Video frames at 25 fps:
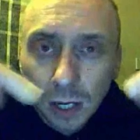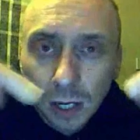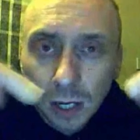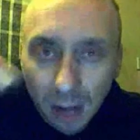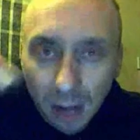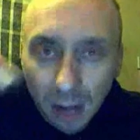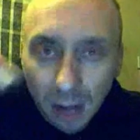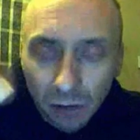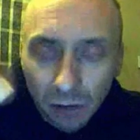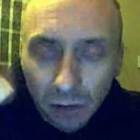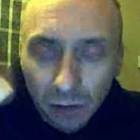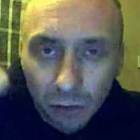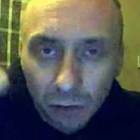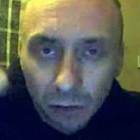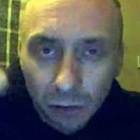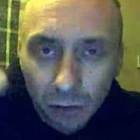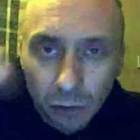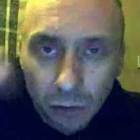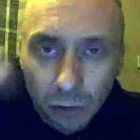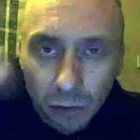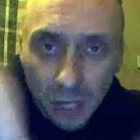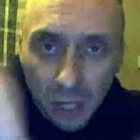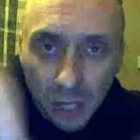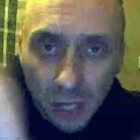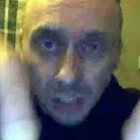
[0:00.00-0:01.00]
and after the
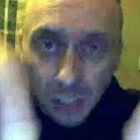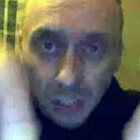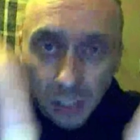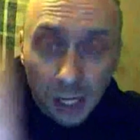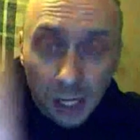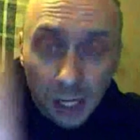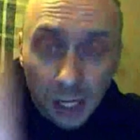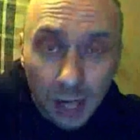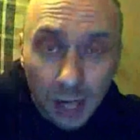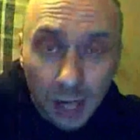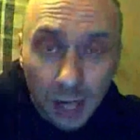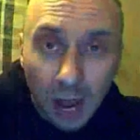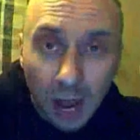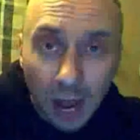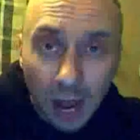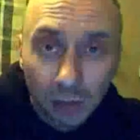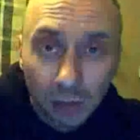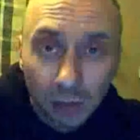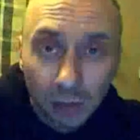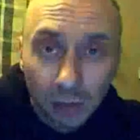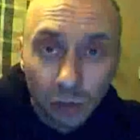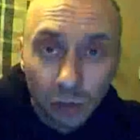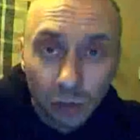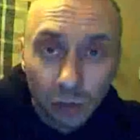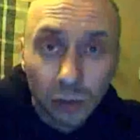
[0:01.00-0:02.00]
fruit's dead, you take it out of the
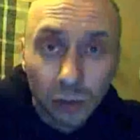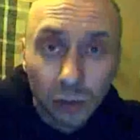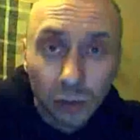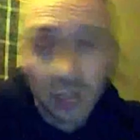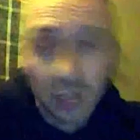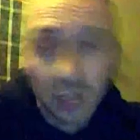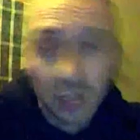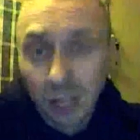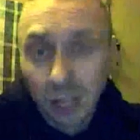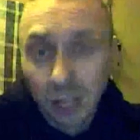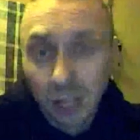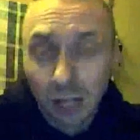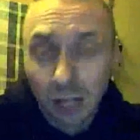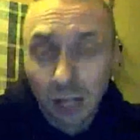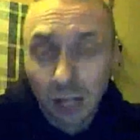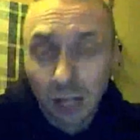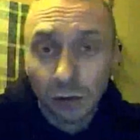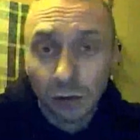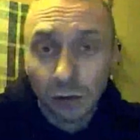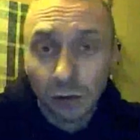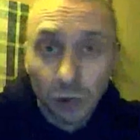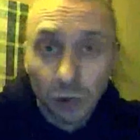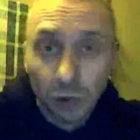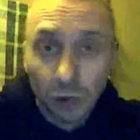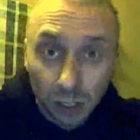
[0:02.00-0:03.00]
fruit, you eat the
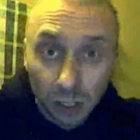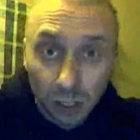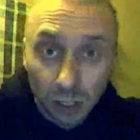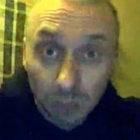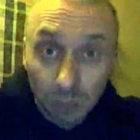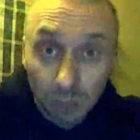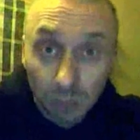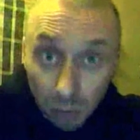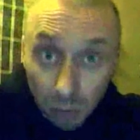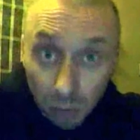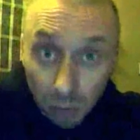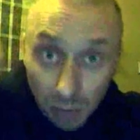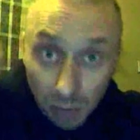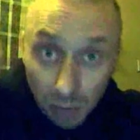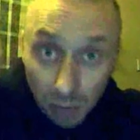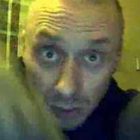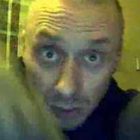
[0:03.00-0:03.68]
fruit, and you put them